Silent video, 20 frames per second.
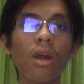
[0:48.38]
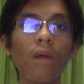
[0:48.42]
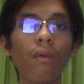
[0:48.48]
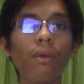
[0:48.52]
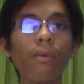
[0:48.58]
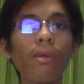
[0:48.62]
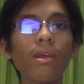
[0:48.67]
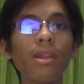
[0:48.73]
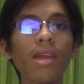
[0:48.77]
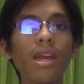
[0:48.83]

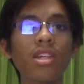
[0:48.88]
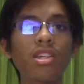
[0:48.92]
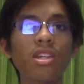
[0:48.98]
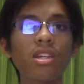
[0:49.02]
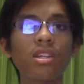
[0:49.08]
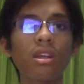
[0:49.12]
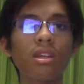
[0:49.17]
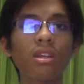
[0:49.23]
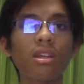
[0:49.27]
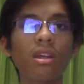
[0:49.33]
We were
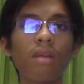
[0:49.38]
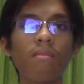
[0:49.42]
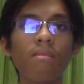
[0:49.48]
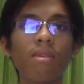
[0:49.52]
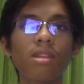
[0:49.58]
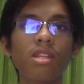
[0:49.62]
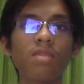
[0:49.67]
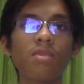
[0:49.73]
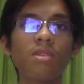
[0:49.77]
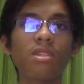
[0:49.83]
lectured on
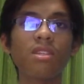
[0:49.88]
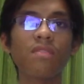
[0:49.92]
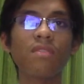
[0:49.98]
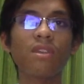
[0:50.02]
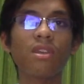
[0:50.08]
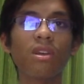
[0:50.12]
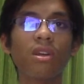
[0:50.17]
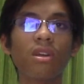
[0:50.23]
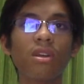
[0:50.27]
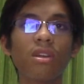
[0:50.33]

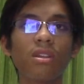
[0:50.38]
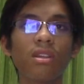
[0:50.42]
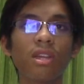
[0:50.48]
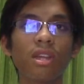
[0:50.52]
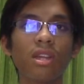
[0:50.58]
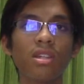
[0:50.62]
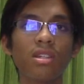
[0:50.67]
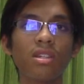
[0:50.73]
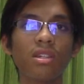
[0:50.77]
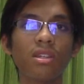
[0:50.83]
company-specific
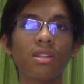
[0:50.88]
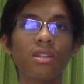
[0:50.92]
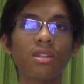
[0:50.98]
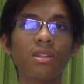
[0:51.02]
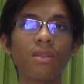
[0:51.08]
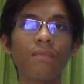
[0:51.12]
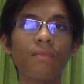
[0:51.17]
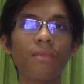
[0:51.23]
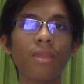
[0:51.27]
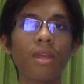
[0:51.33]
orientations,
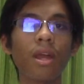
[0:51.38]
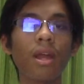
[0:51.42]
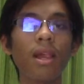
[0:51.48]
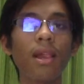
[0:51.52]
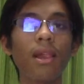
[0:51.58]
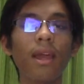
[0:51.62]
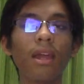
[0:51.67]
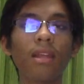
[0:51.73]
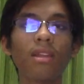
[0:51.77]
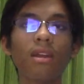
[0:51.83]

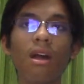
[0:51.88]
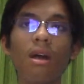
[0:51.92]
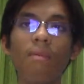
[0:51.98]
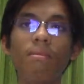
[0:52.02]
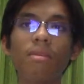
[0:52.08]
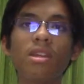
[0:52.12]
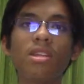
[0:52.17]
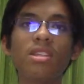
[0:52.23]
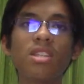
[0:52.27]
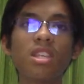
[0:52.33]
like the
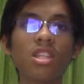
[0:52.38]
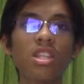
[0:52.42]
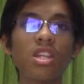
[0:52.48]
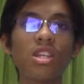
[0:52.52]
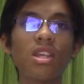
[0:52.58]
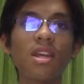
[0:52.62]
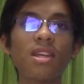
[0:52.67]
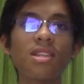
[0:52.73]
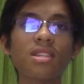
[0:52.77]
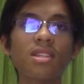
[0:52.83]
company's
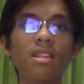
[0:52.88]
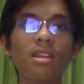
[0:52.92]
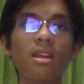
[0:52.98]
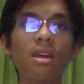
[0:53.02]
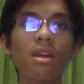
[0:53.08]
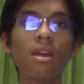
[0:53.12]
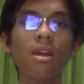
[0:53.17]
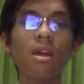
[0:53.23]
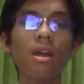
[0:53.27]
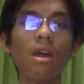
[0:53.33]
interest,
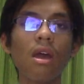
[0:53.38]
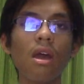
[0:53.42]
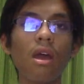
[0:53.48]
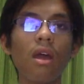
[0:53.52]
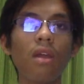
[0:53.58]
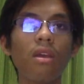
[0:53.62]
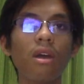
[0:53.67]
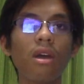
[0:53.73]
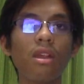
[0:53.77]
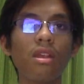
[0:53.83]

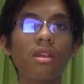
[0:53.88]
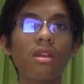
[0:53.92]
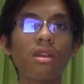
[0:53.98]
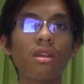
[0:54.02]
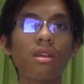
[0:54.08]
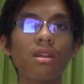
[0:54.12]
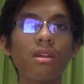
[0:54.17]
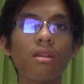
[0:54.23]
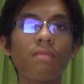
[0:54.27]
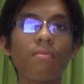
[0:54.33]
and
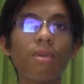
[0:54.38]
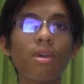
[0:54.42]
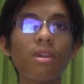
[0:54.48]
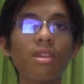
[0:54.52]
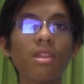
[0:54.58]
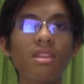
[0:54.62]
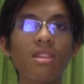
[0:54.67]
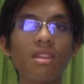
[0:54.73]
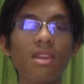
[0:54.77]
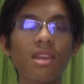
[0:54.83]
other
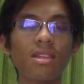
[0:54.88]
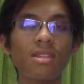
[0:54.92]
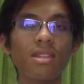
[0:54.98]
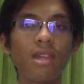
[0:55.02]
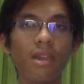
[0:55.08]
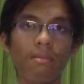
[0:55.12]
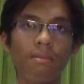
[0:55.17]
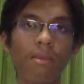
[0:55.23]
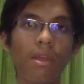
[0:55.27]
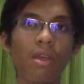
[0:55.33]
important things
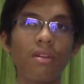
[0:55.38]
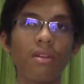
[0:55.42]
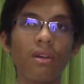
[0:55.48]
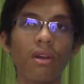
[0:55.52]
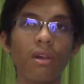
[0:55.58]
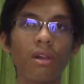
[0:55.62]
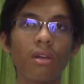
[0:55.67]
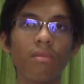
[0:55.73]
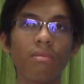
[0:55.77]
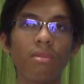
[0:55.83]
like
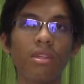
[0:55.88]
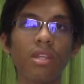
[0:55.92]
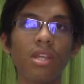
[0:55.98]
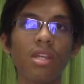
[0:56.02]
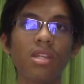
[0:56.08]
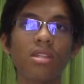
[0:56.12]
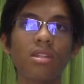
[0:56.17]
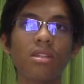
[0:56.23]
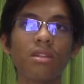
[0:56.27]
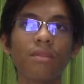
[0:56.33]
payroll
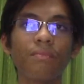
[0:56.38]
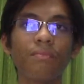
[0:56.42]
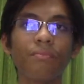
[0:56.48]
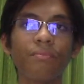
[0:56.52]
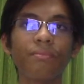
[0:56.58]
computation.